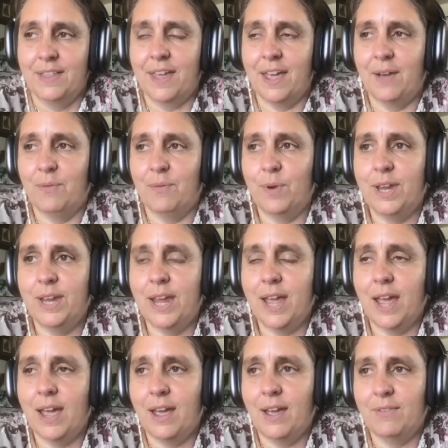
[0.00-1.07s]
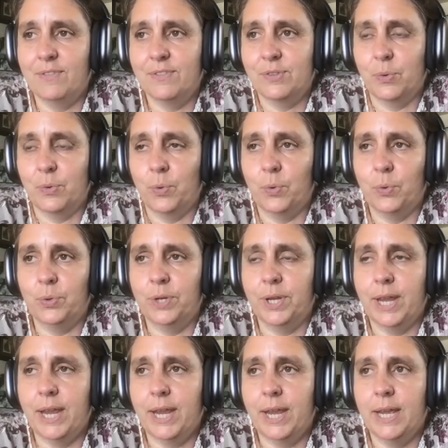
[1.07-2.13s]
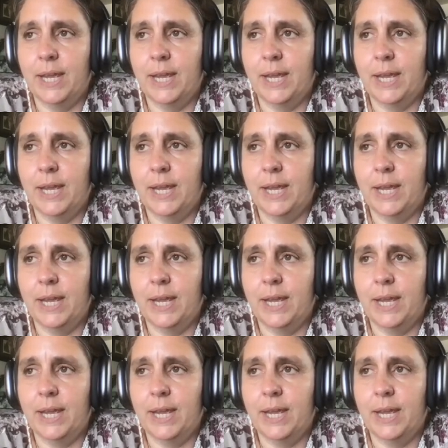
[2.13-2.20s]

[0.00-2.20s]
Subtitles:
that we have sold